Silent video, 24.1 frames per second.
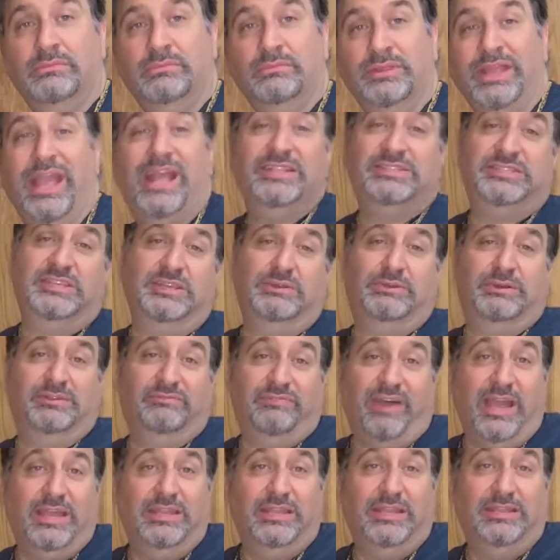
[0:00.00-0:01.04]
Nancy, you're
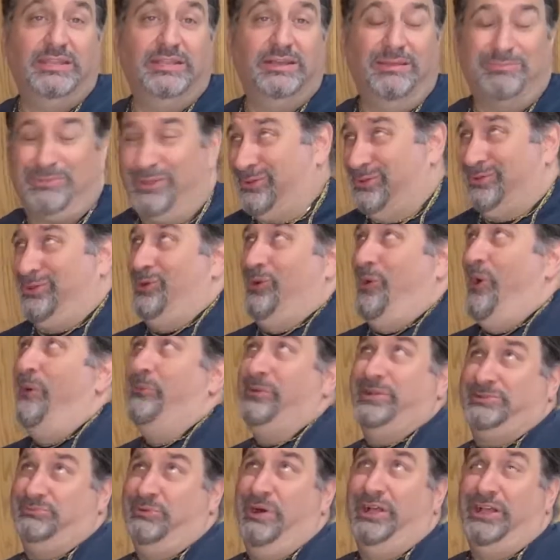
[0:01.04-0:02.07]
invited. You're
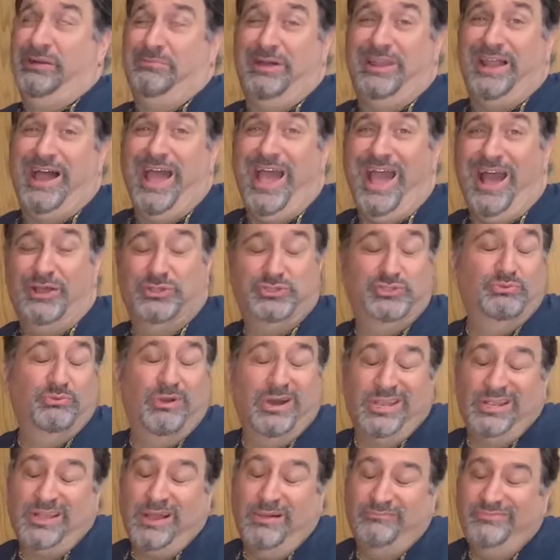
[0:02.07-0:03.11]
always welcome in our house. You
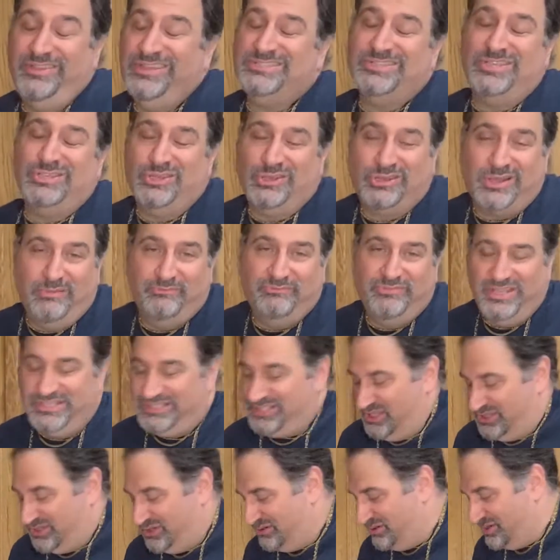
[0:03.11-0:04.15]
want to come visit, you come
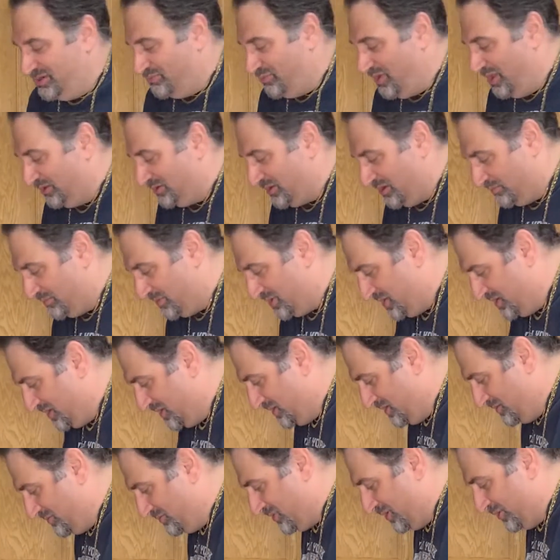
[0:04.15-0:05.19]
visit. You're welcome.
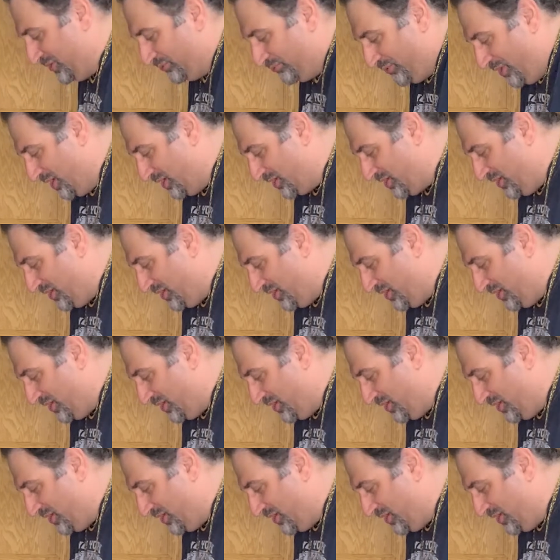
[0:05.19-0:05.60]
We're on the wrong